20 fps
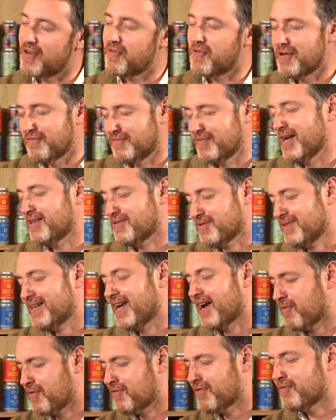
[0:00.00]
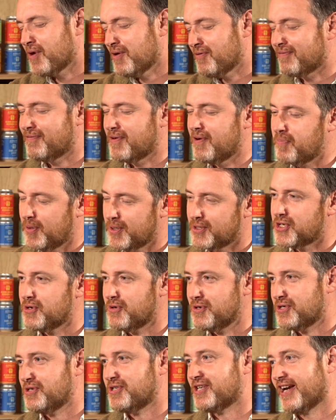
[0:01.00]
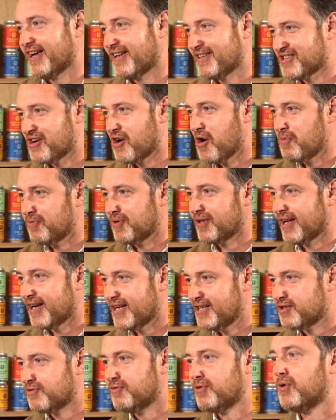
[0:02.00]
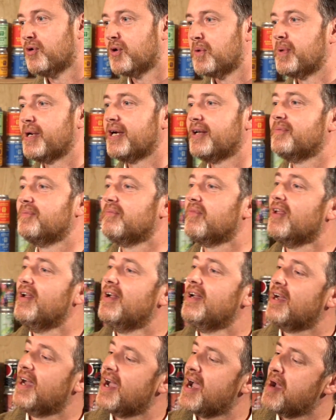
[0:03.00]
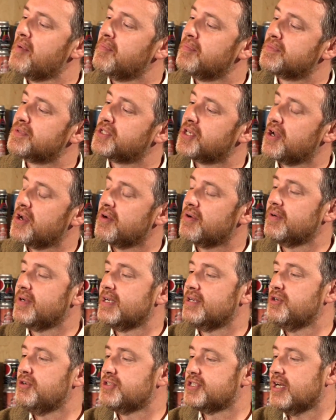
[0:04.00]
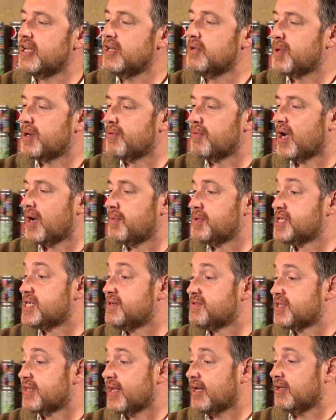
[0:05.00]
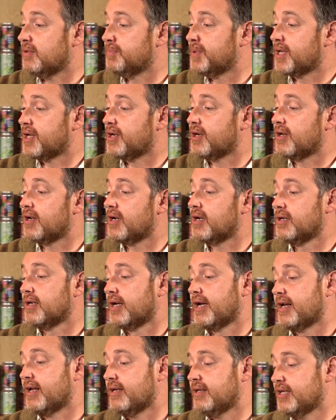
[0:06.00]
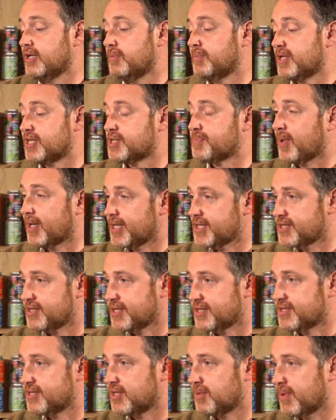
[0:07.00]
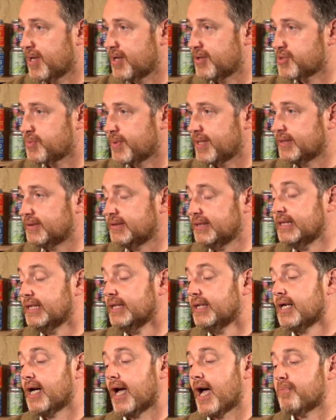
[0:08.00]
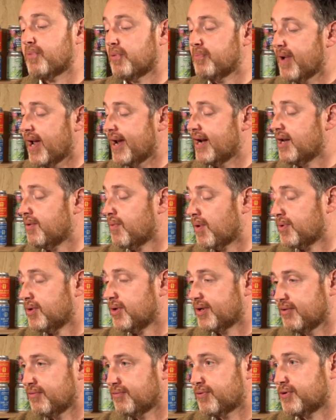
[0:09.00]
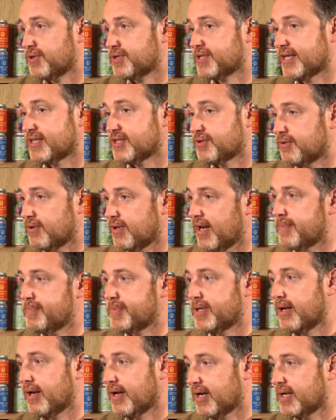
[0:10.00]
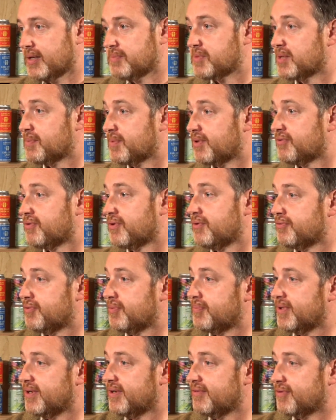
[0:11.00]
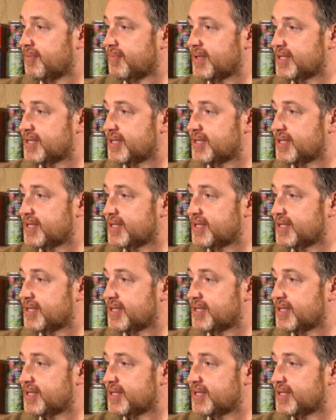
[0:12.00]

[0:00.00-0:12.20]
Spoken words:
We've put two and two together. So hopefully that is four. But, so use a little bit of rye, which gives it that little bit of colour and a little bit of spiciness to the beer as well. But mainly what we're looking for is that sort of lemon lime coming through from the